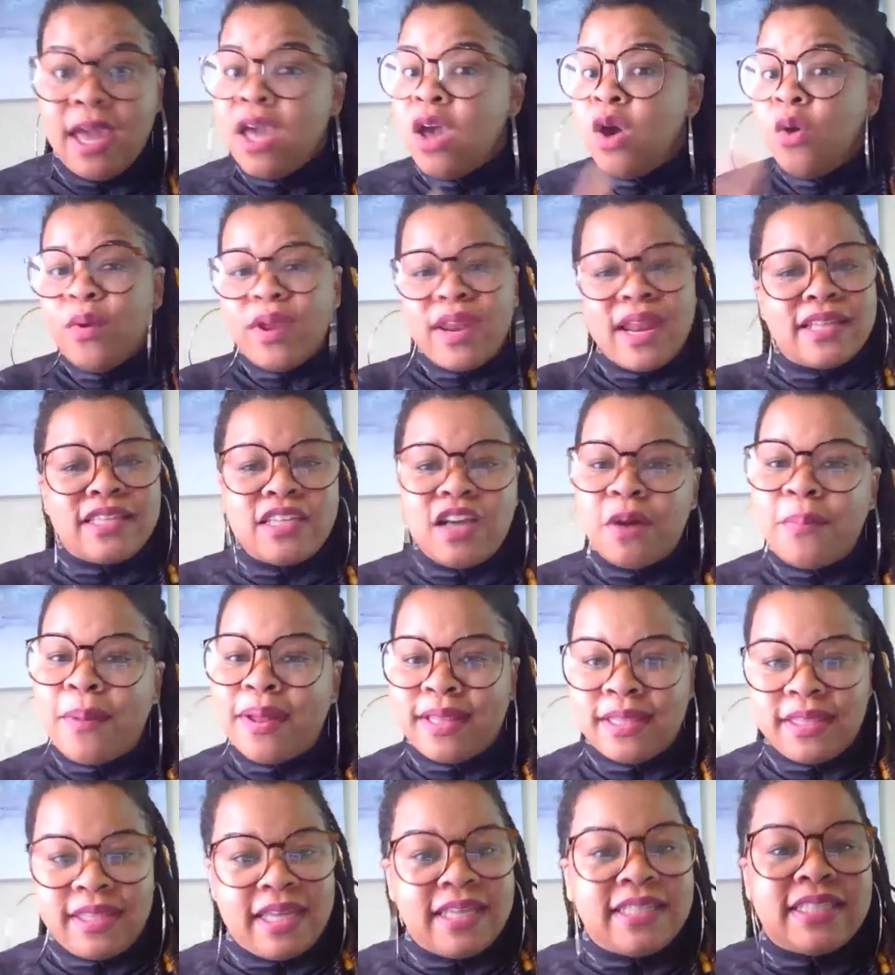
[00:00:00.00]
We're not talking about the
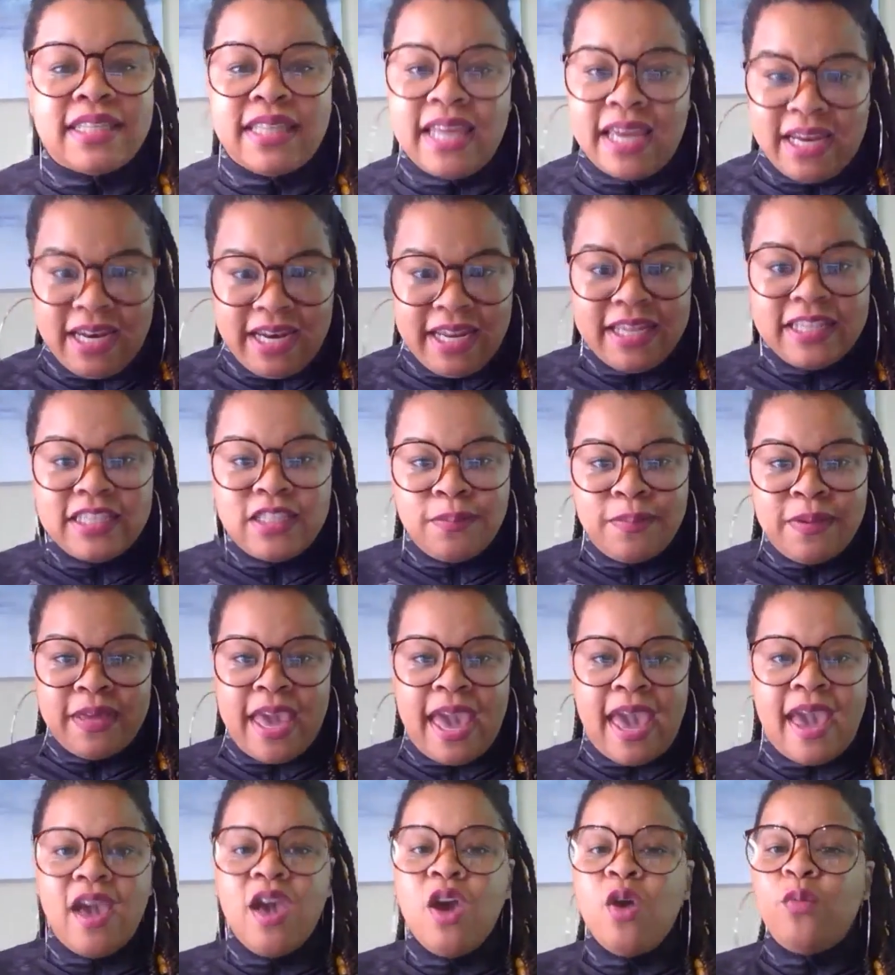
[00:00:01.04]
things that they need to be
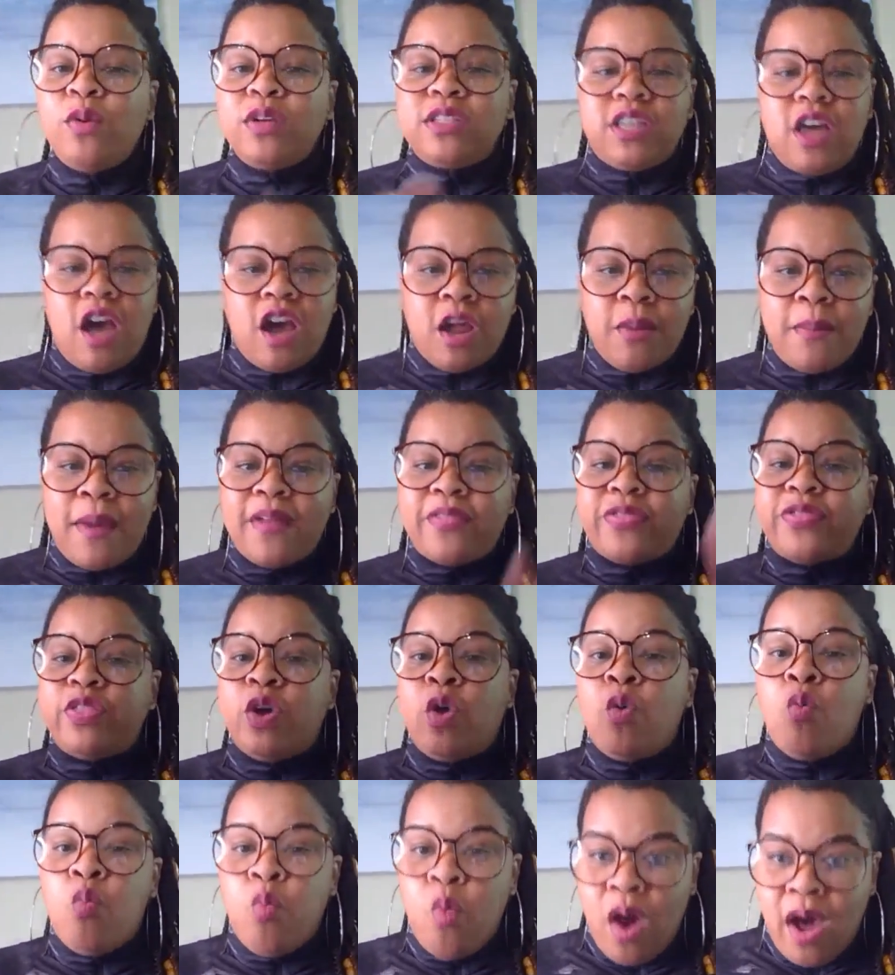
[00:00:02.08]
at. We're talking about the
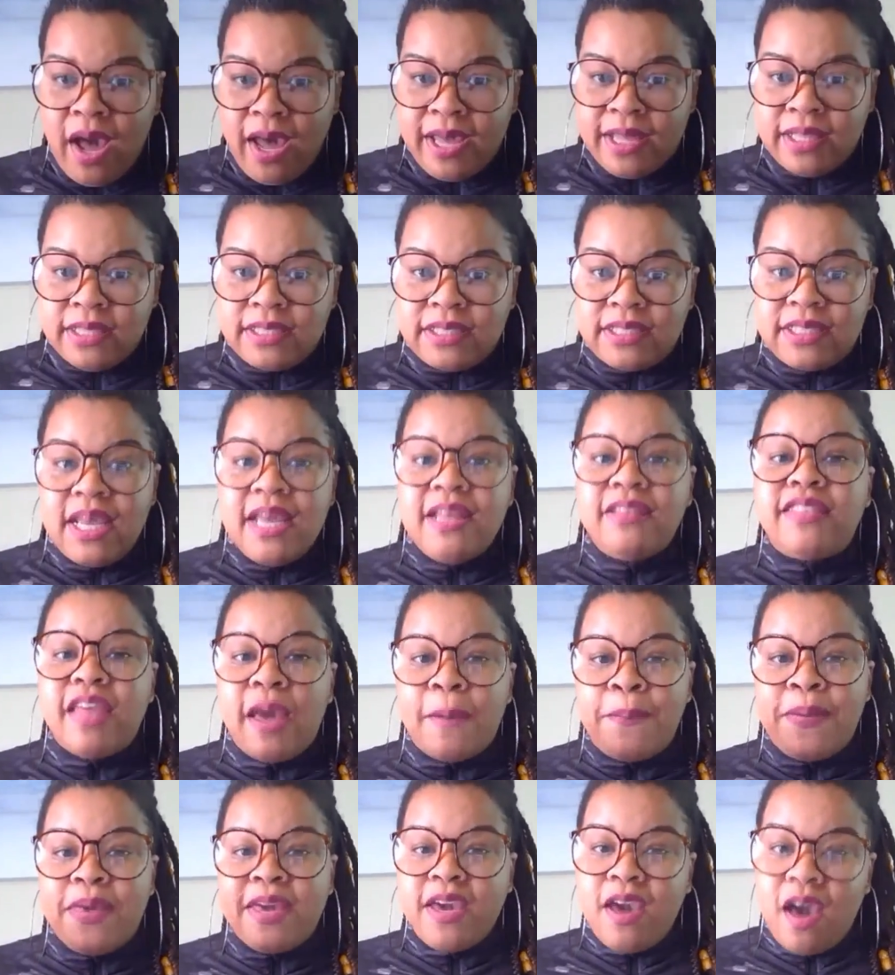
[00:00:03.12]
wants that
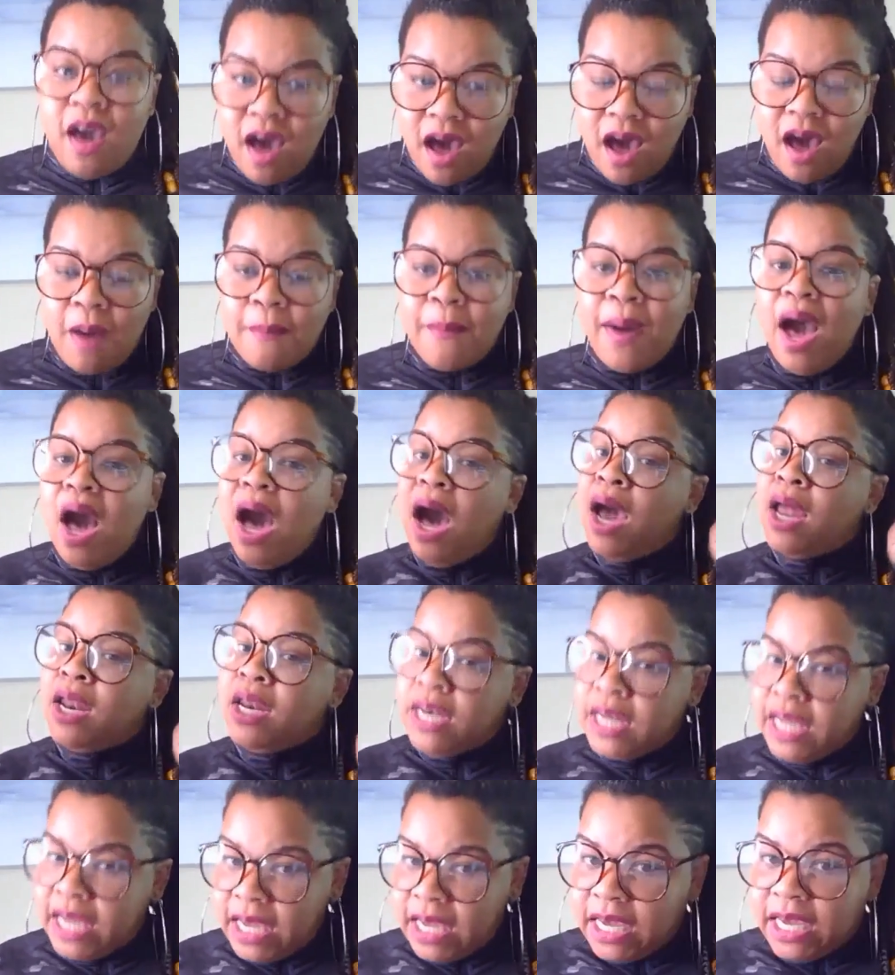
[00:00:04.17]
become a
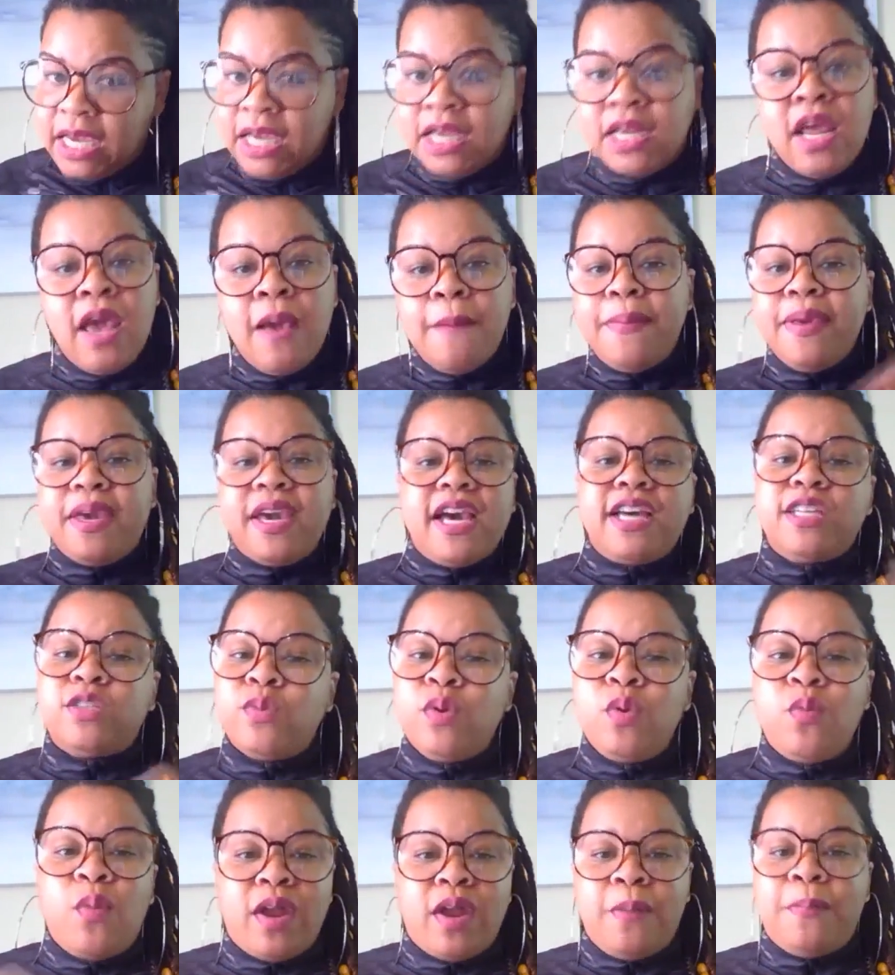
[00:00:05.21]
need because we
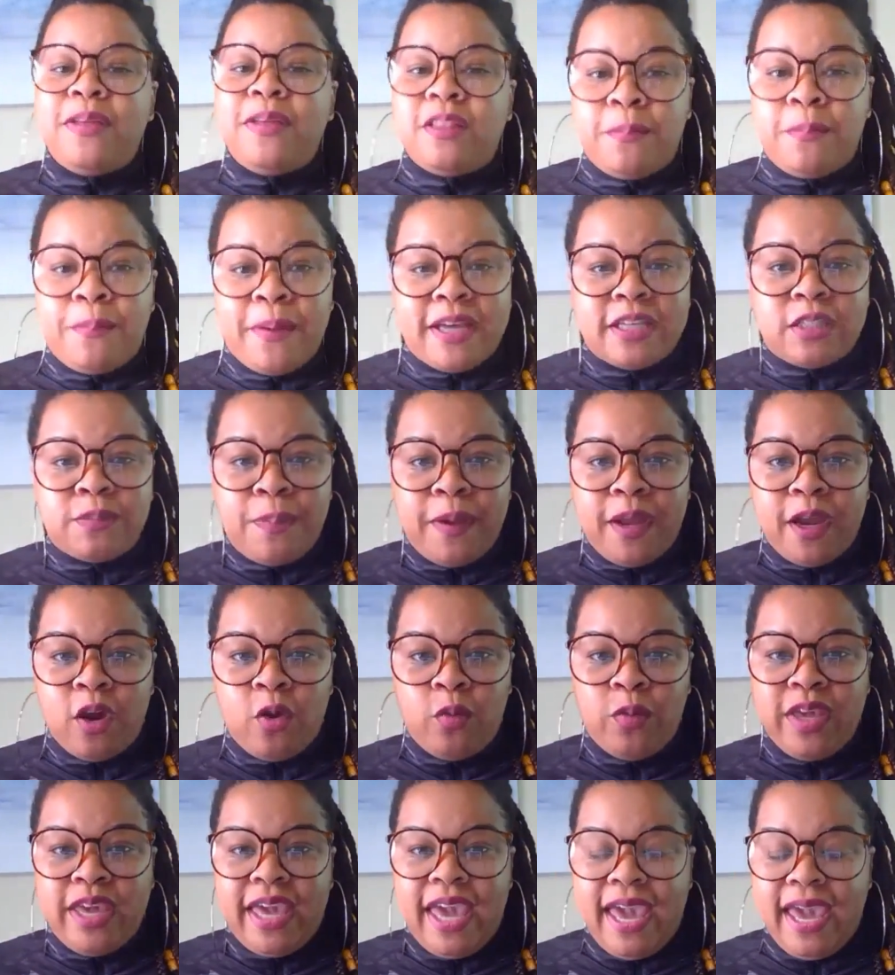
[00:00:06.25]
want to be the best parent
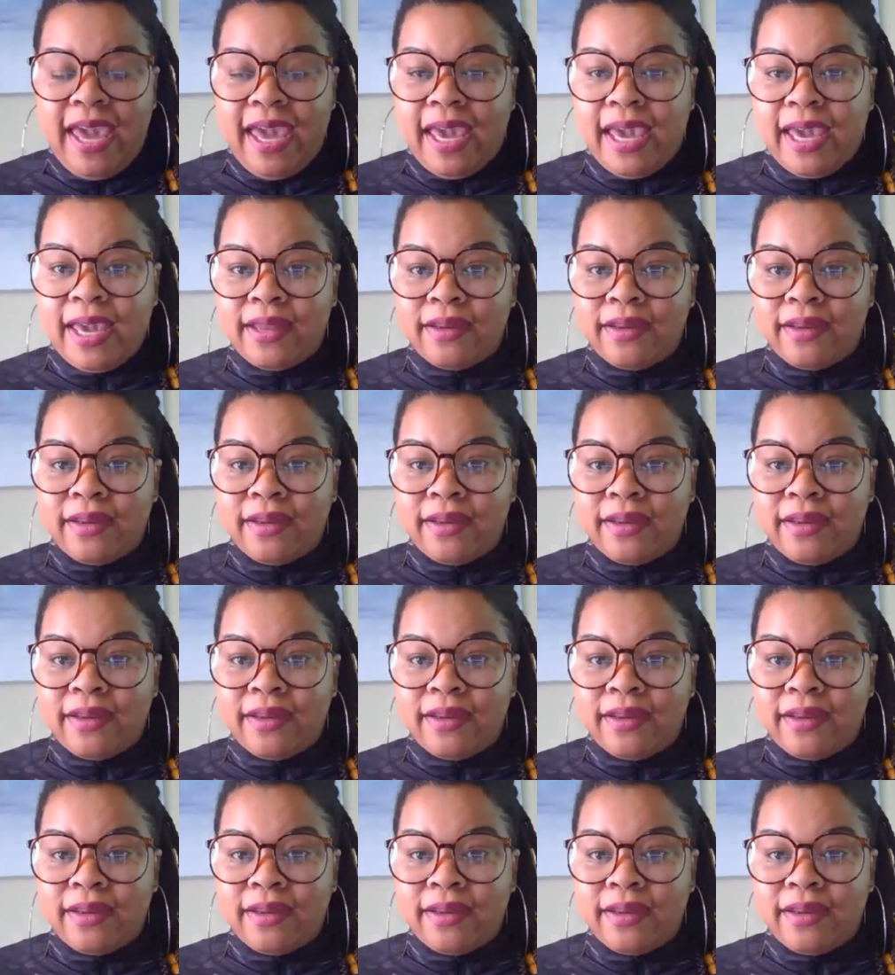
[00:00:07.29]
we can.